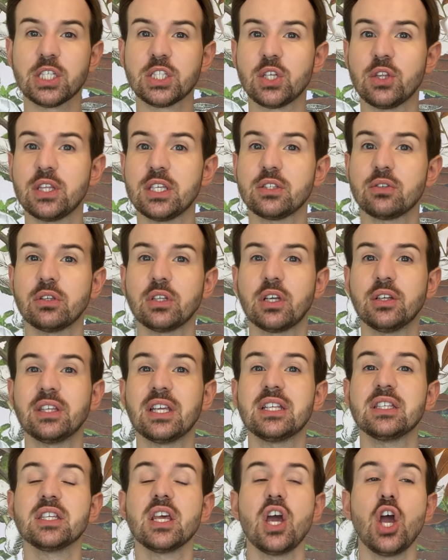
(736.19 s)
So this one
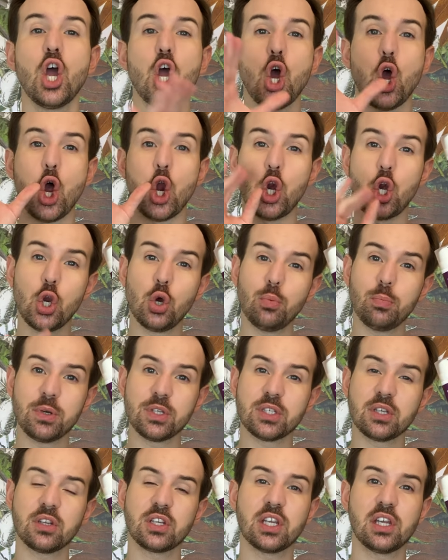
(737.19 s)
contains a low
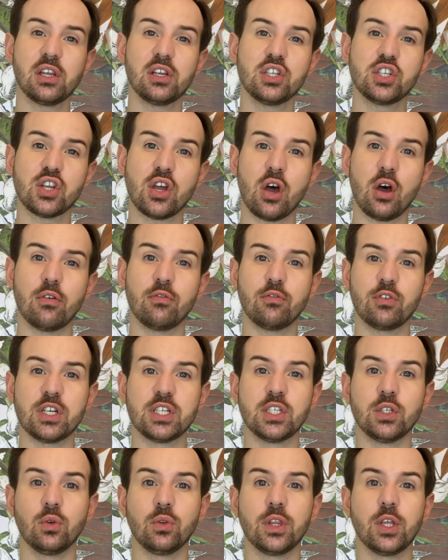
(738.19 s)
percentage of
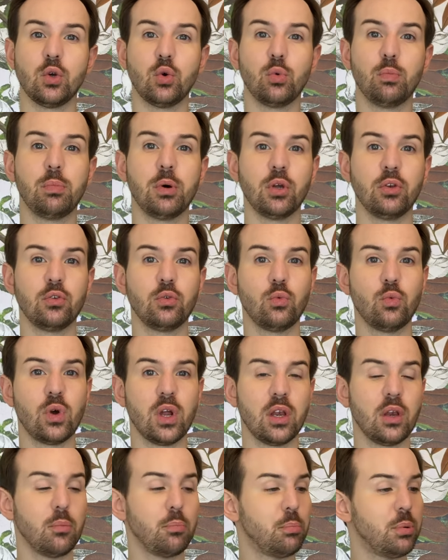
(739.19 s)
retinol,
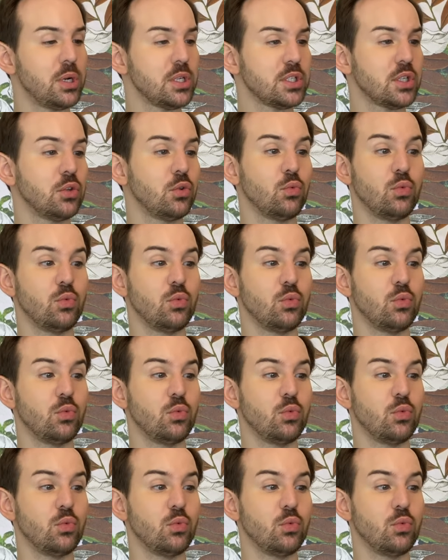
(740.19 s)
0.1%,